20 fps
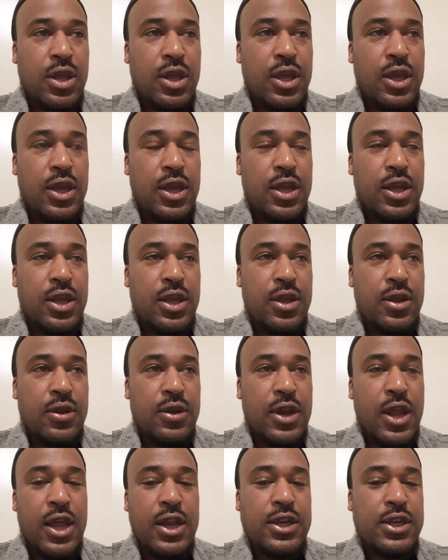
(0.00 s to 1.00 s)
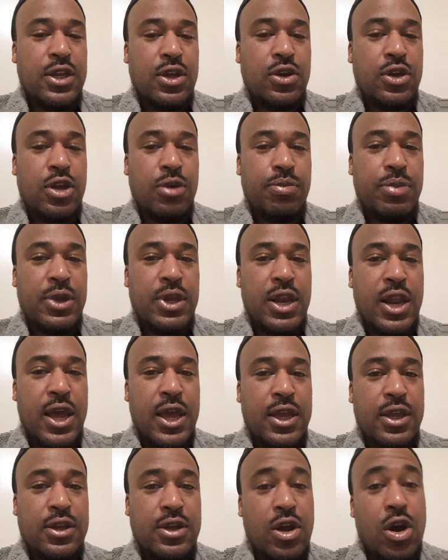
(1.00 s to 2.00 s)
And that deal could be
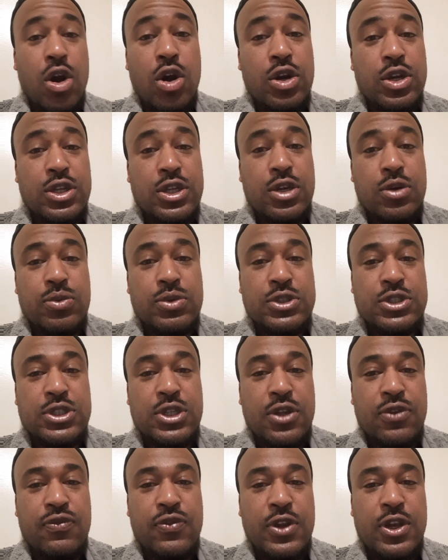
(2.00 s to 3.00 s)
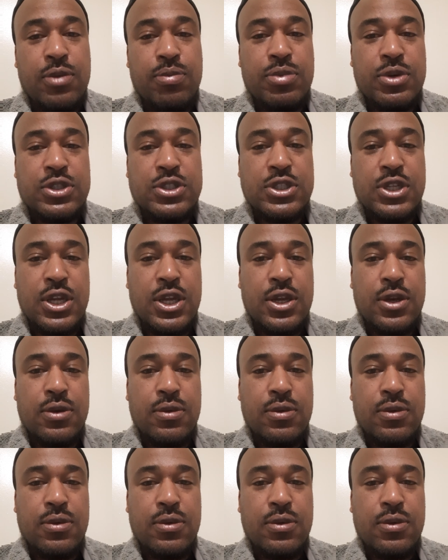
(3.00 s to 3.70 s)
like the artist could receive 50%.